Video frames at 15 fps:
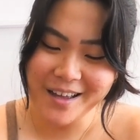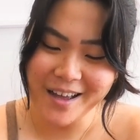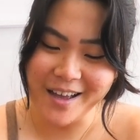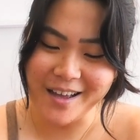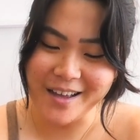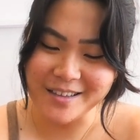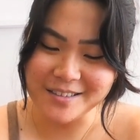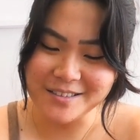
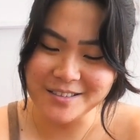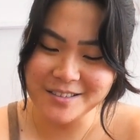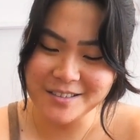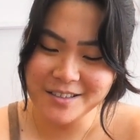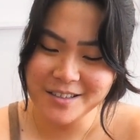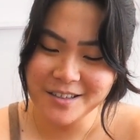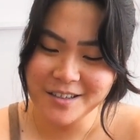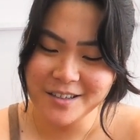and
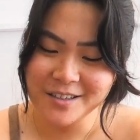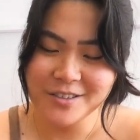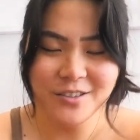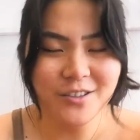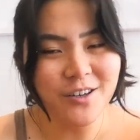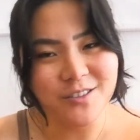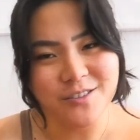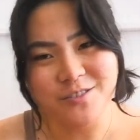
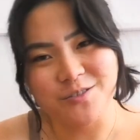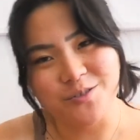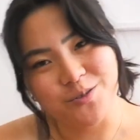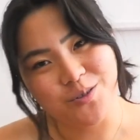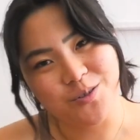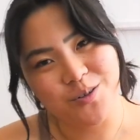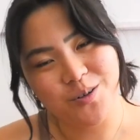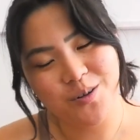not
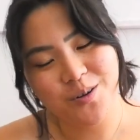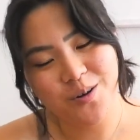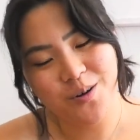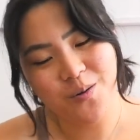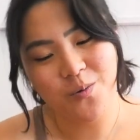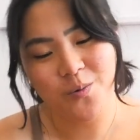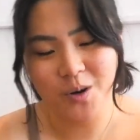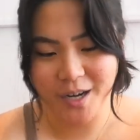do
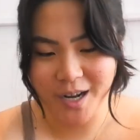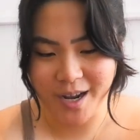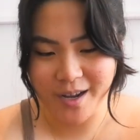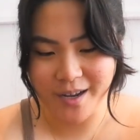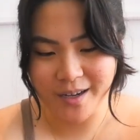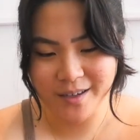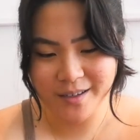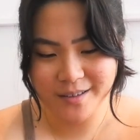what I